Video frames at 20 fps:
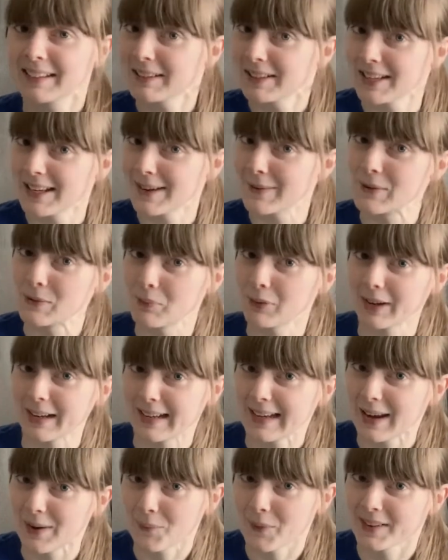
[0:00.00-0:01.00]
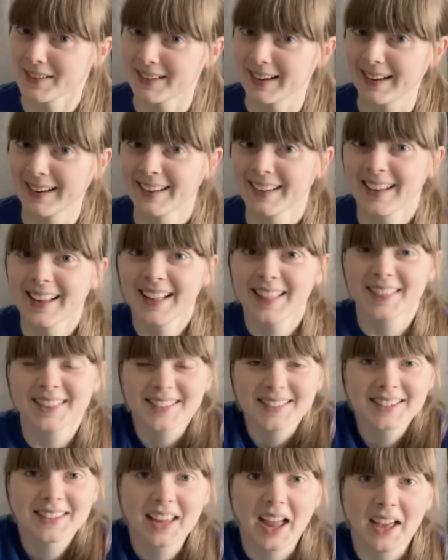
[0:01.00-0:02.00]
It was pretty neat, wasn't it?
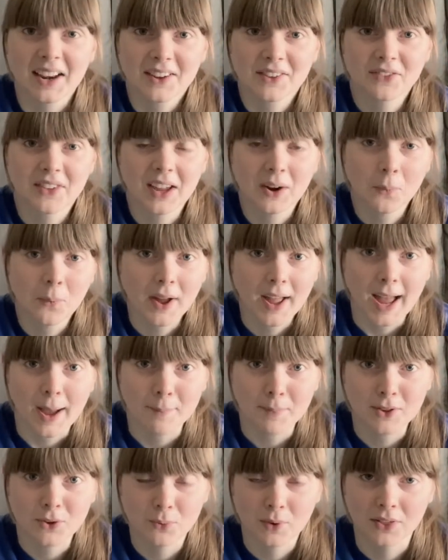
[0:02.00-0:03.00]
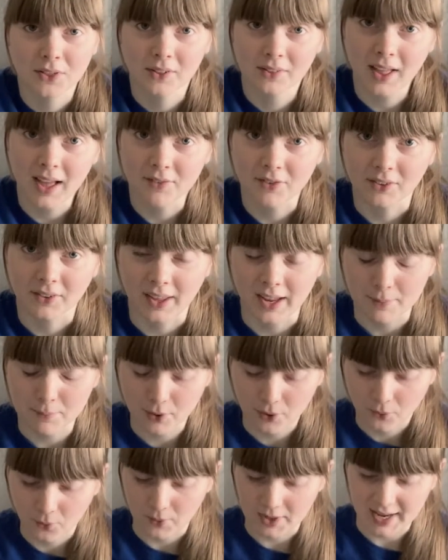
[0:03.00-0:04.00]
This is kind of like what happens with a lava lamp.
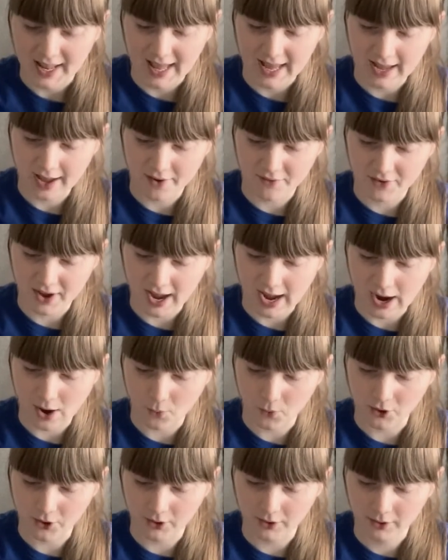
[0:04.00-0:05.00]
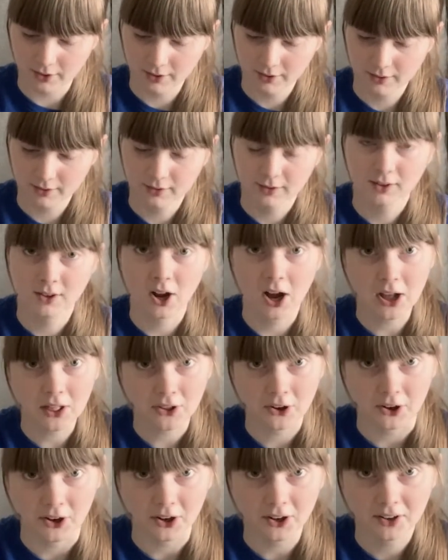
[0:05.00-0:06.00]
We have our
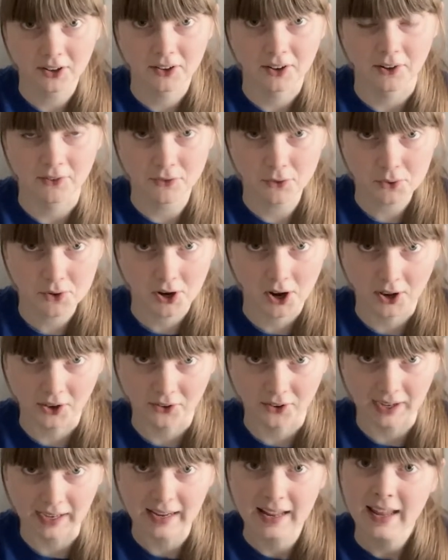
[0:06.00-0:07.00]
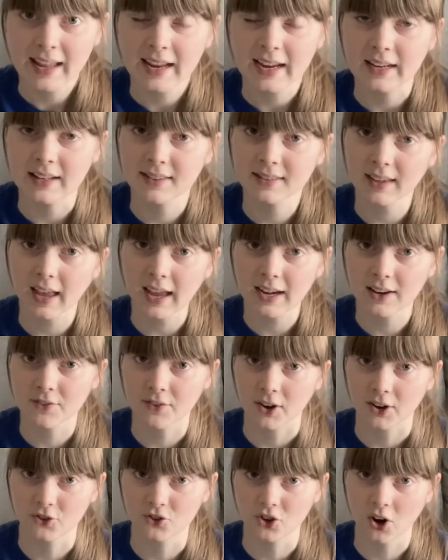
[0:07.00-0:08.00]
color, our food coloring, inside of
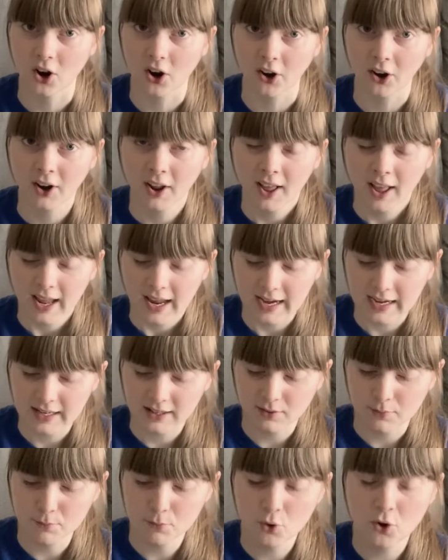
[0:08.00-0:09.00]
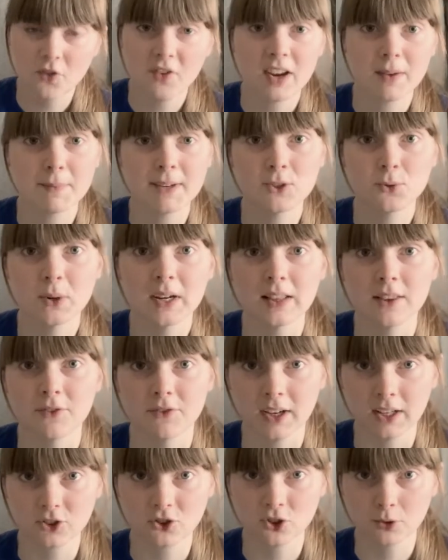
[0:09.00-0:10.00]
our jar, and it's moving between the
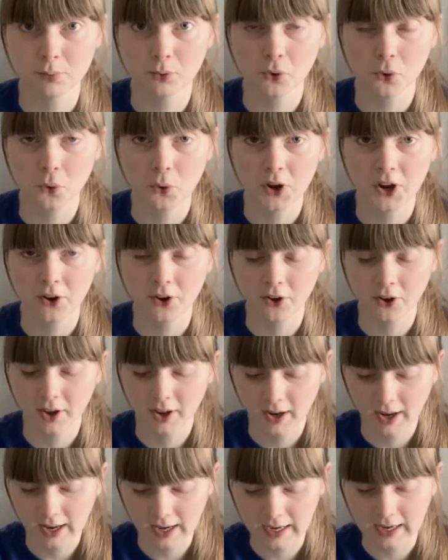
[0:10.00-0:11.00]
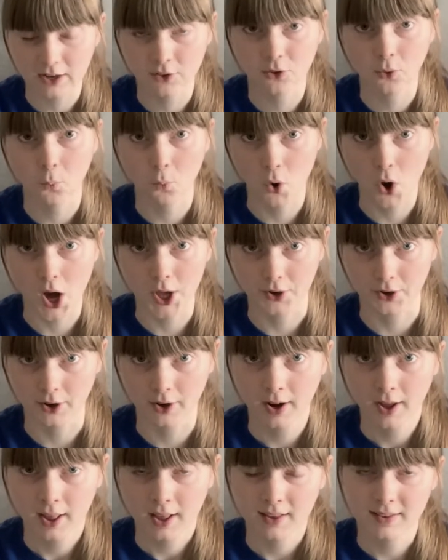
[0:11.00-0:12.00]
vegetable oil and the
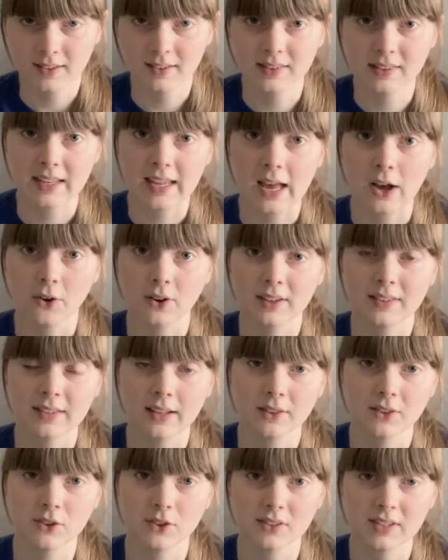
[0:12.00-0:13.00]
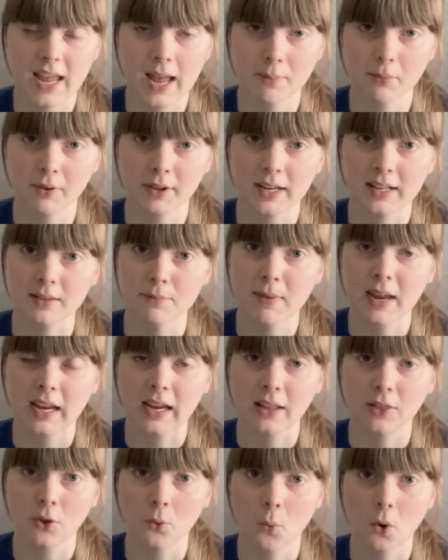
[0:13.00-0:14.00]
water. Since the Alka-Seltzer tablet is
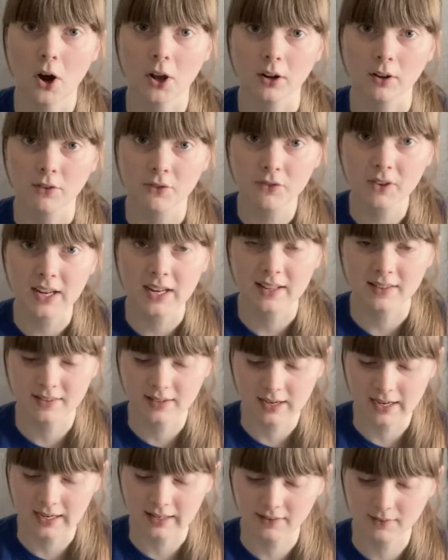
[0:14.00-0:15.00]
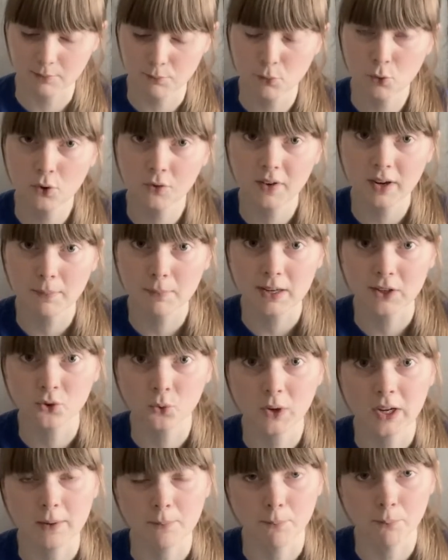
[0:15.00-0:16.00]
making the water fizz, it's moving
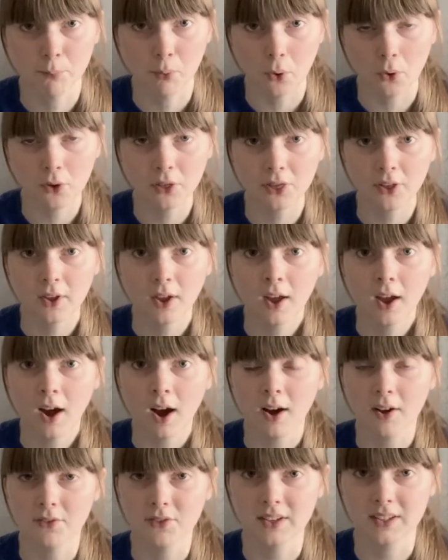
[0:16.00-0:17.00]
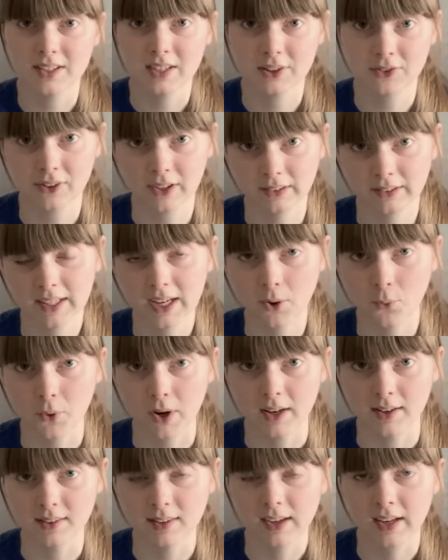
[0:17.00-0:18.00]
between both of the different
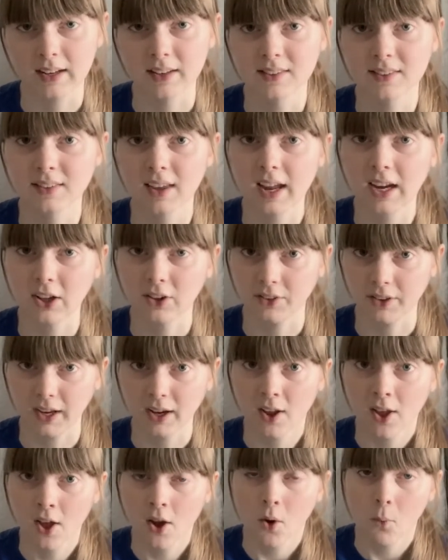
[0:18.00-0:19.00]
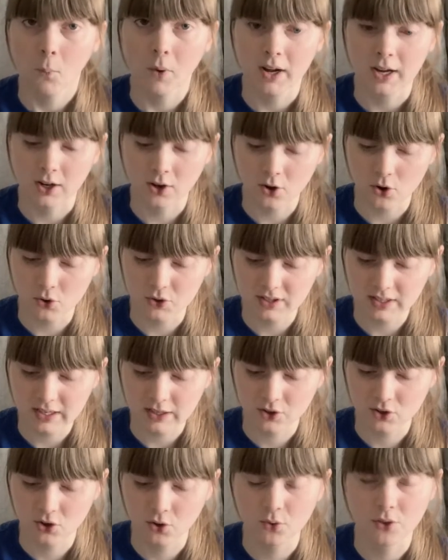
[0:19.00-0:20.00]
liquids and cycling. When it goes
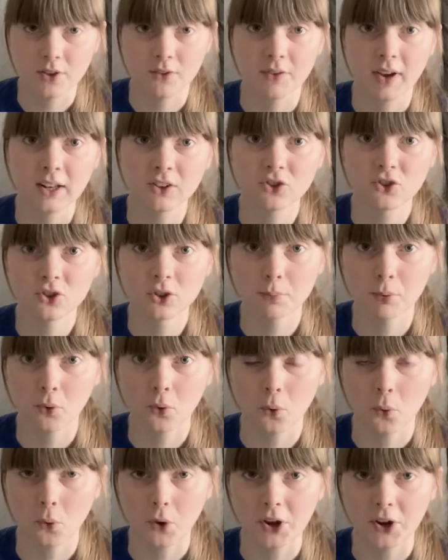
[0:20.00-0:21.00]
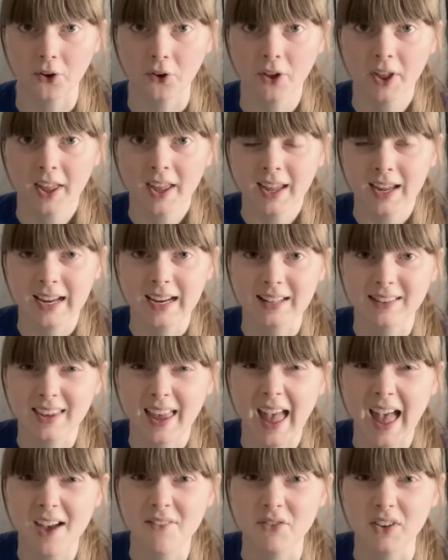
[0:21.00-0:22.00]
into the vegetable oil, it's
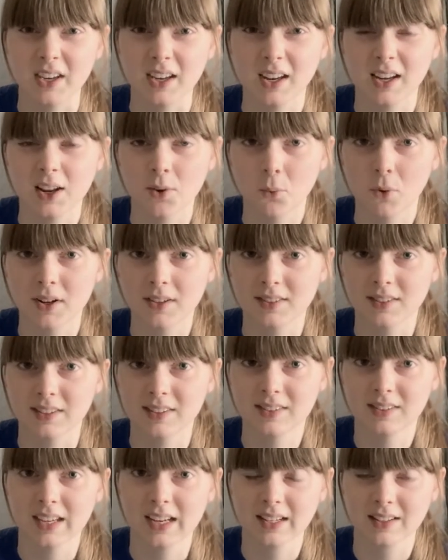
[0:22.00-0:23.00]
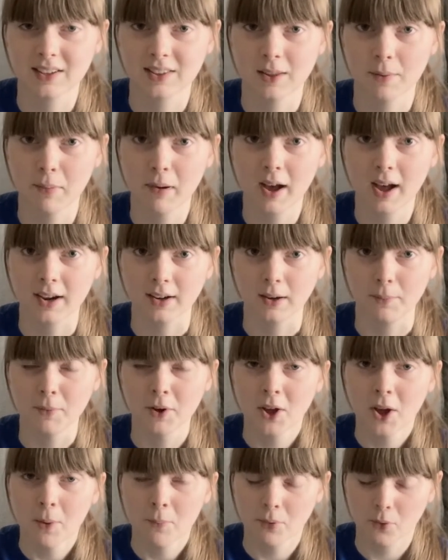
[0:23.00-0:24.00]
heavy and it wants to sink to the bottom.
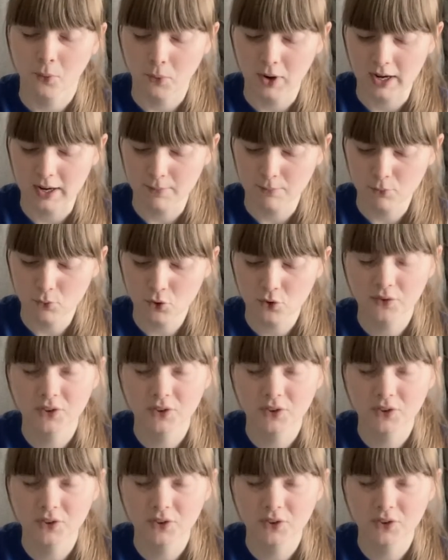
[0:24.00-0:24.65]
But when it moves